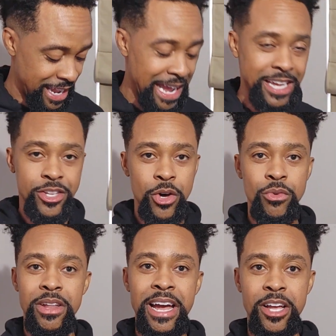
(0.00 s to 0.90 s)
I
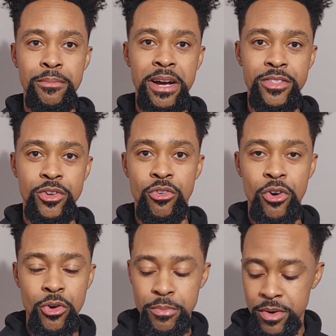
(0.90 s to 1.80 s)
don't like about the
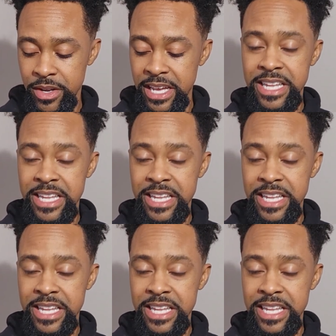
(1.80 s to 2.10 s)
Chromebook